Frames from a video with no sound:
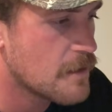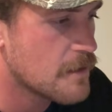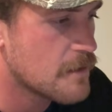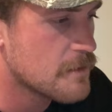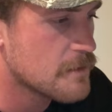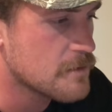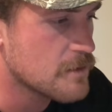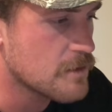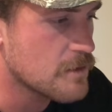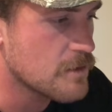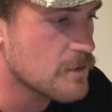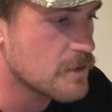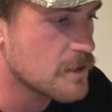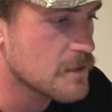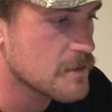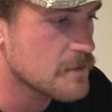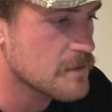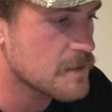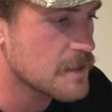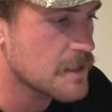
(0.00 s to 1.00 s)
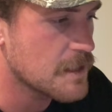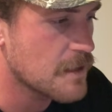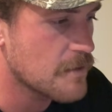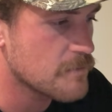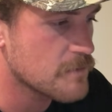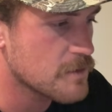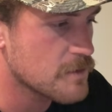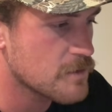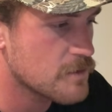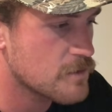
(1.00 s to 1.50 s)
So you can see I'm
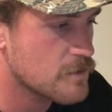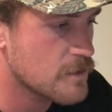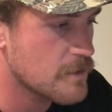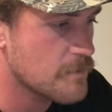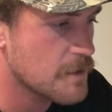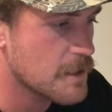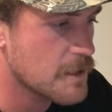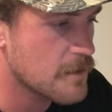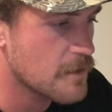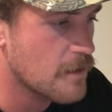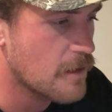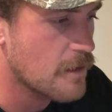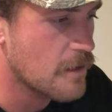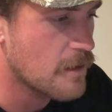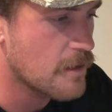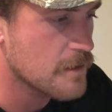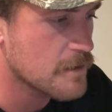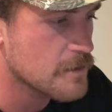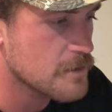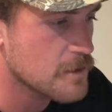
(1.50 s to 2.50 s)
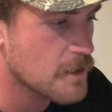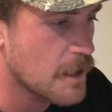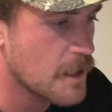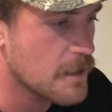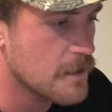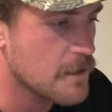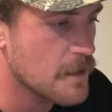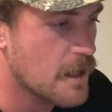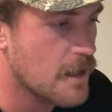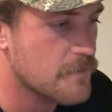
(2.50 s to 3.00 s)
just trimming along,
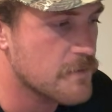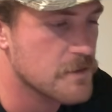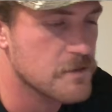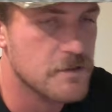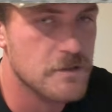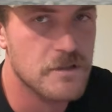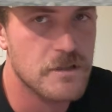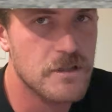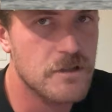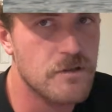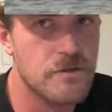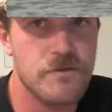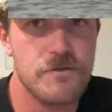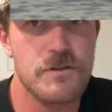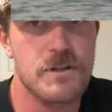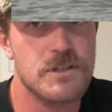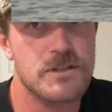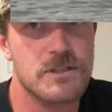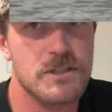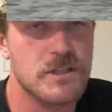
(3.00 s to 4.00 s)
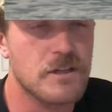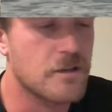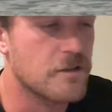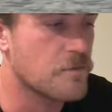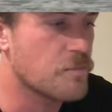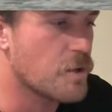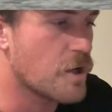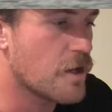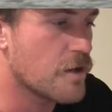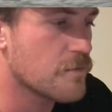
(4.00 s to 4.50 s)
trying to have as little friction on the
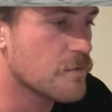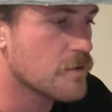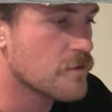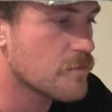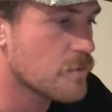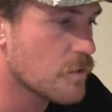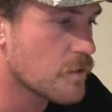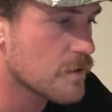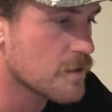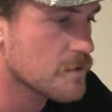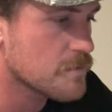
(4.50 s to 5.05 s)
bottom of the board as